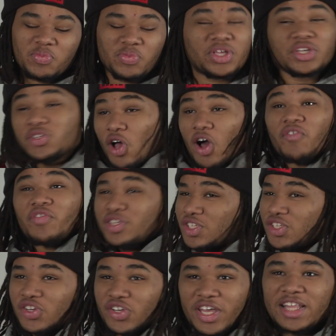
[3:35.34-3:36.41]
because obviously
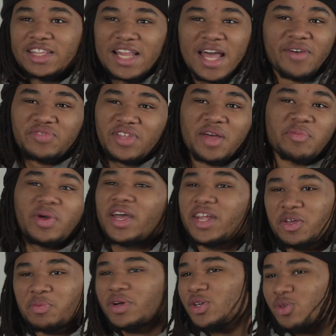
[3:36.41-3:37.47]
you'll get laughed at by
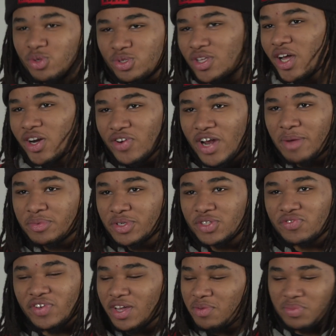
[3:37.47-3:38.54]
anybody who's not a
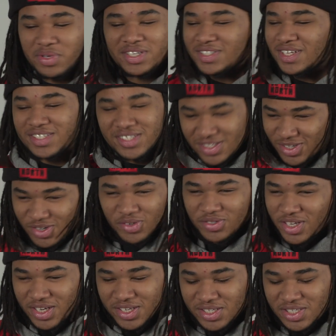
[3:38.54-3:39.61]
Raptors fan because they still don't
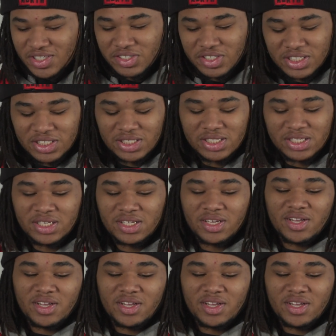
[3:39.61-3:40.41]
take us seriously.